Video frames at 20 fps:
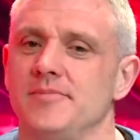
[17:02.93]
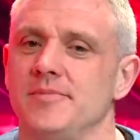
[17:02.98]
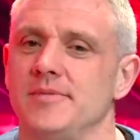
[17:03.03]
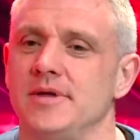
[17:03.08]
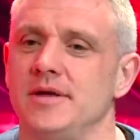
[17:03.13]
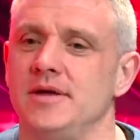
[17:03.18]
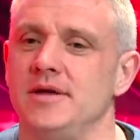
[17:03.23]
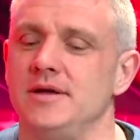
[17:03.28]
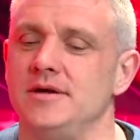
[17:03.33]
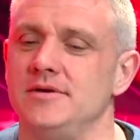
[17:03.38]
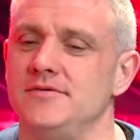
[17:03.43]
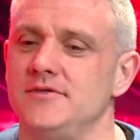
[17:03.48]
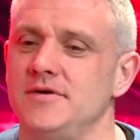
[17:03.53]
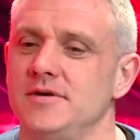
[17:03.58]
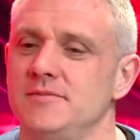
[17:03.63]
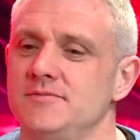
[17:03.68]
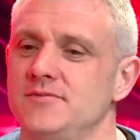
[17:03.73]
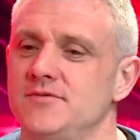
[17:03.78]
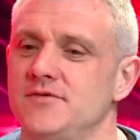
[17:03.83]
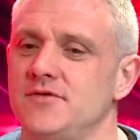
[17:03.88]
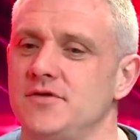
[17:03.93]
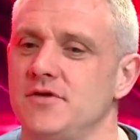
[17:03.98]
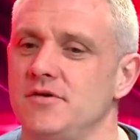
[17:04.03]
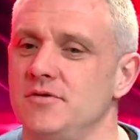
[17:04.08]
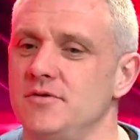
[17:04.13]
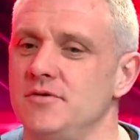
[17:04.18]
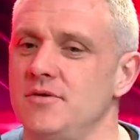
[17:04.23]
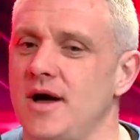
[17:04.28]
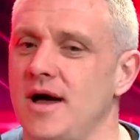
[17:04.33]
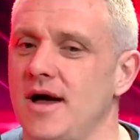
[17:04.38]
He seems
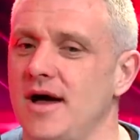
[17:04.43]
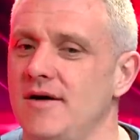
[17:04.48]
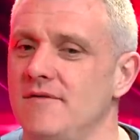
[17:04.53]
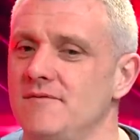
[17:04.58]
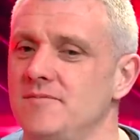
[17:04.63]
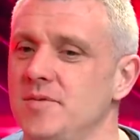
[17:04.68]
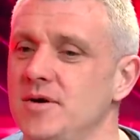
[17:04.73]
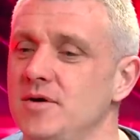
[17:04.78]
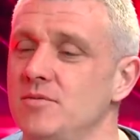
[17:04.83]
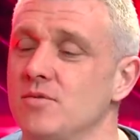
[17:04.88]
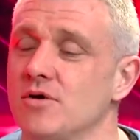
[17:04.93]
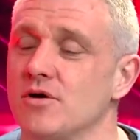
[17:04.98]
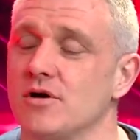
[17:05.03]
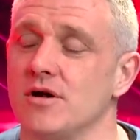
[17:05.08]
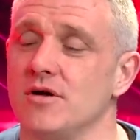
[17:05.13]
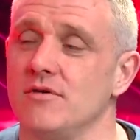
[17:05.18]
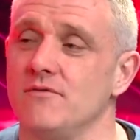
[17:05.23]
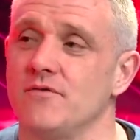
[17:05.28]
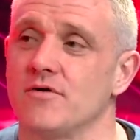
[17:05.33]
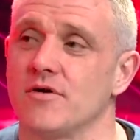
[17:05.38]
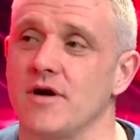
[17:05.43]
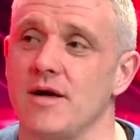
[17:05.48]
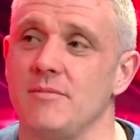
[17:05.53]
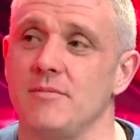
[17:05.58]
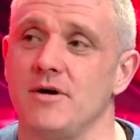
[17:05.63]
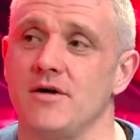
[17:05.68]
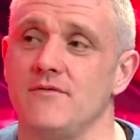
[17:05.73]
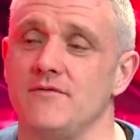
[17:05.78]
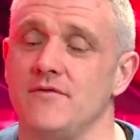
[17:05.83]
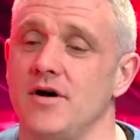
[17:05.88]
to have been working for
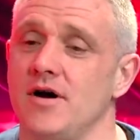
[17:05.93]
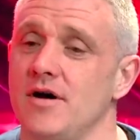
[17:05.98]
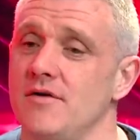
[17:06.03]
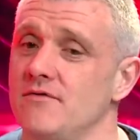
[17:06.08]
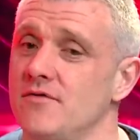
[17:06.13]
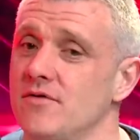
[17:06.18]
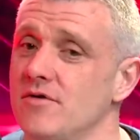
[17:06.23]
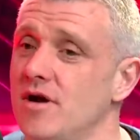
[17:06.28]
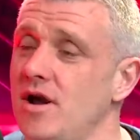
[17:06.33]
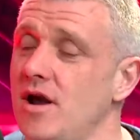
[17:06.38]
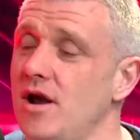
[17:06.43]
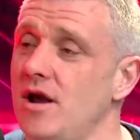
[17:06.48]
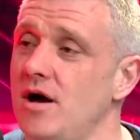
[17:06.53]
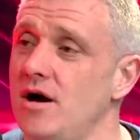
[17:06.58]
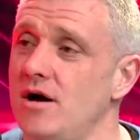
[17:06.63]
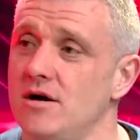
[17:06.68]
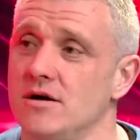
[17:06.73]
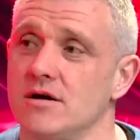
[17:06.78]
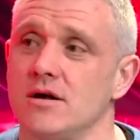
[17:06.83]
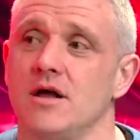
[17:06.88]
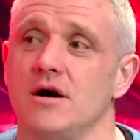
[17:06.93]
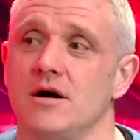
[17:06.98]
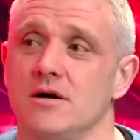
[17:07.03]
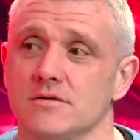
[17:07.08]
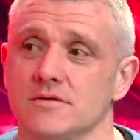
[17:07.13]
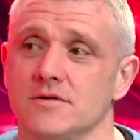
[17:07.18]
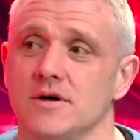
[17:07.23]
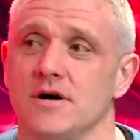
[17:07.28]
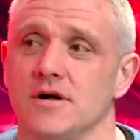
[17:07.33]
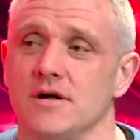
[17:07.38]
MI5 for a long,
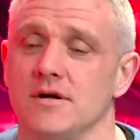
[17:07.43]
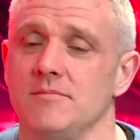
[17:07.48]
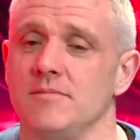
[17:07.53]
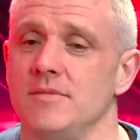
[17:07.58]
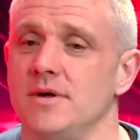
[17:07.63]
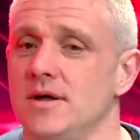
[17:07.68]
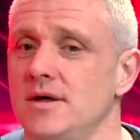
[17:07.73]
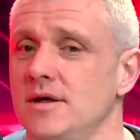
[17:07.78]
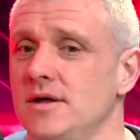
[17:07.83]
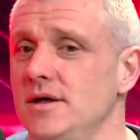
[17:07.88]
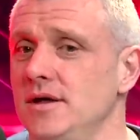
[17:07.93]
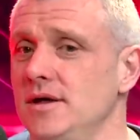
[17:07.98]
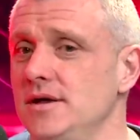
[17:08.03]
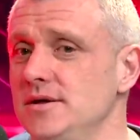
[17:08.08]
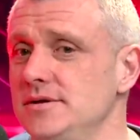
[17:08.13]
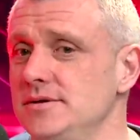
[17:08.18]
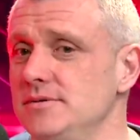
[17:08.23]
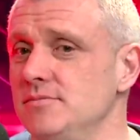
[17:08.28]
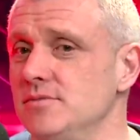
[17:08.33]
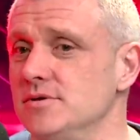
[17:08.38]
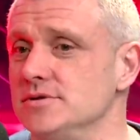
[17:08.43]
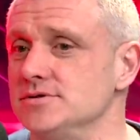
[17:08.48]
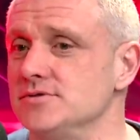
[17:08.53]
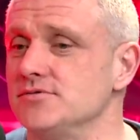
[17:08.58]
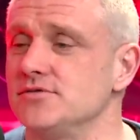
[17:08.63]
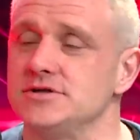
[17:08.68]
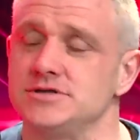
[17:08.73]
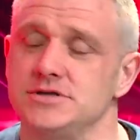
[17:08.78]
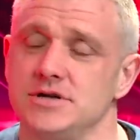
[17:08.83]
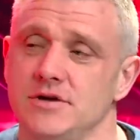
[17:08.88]
long time. He was
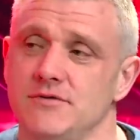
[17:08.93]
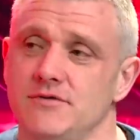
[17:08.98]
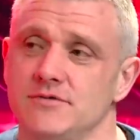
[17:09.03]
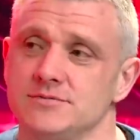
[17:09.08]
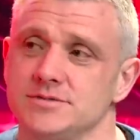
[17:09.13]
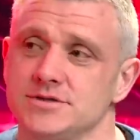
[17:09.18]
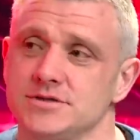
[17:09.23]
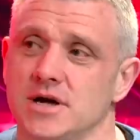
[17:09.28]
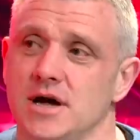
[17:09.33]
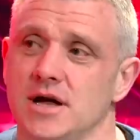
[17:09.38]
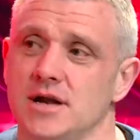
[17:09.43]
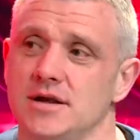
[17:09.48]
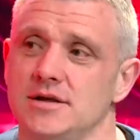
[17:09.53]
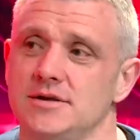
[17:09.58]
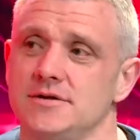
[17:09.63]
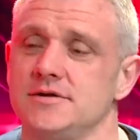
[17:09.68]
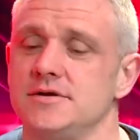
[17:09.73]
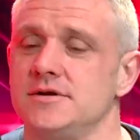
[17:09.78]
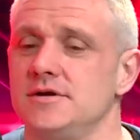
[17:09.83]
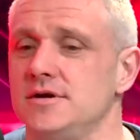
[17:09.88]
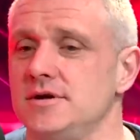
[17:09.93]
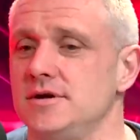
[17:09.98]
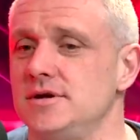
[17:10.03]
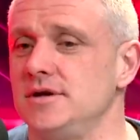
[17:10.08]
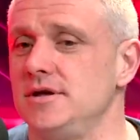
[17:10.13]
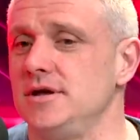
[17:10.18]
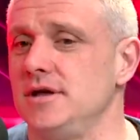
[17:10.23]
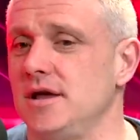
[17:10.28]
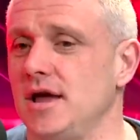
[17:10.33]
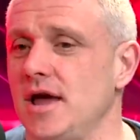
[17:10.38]
originally from Scotland.
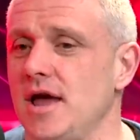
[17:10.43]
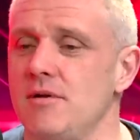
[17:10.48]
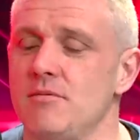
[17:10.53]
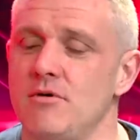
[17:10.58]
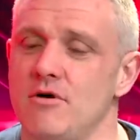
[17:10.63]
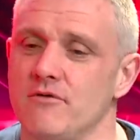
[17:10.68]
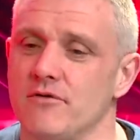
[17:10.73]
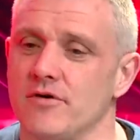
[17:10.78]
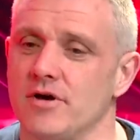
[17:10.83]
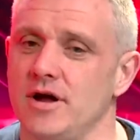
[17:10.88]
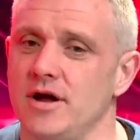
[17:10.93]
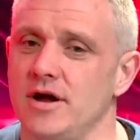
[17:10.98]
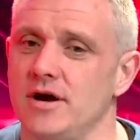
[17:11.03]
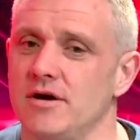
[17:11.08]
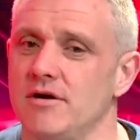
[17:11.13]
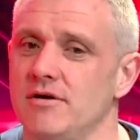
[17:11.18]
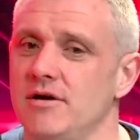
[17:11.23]
He came over here.